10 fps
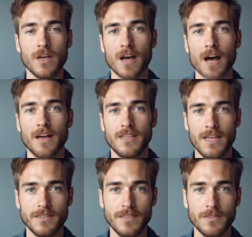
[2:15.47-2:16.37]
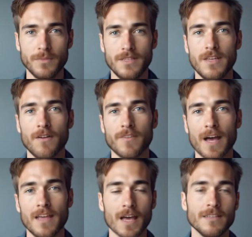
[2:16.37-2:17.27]
I've tested this myself
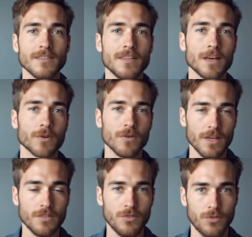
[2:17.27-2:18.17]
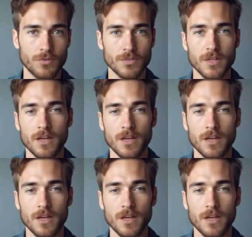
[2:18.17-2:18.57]
and had zero issues.